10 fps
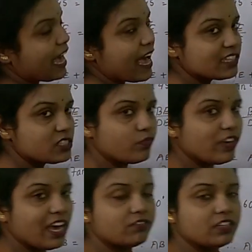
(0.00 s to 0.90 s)
as
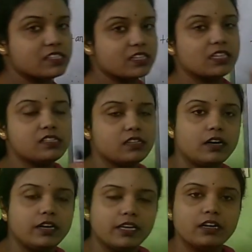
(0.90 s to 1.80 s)
we have discussed
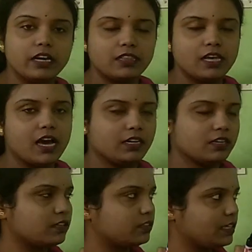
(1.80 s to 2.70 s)
earlier in the
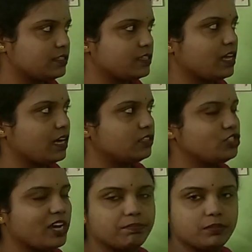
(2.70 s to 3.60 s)
that is in the other
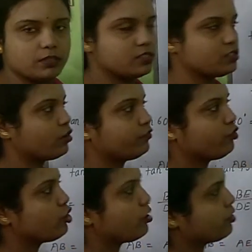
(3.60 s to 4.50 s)
chapters of
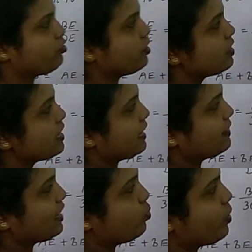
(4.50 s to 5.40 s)
trigonometry,
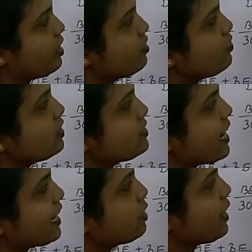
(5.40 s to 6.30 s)
that wherever this
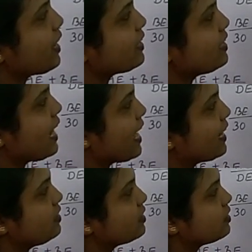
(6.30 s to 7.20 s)
acute angle
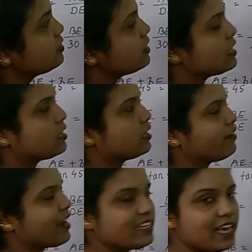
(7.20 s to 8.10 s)
and the
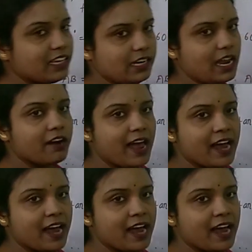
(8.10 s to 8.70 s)
right angle are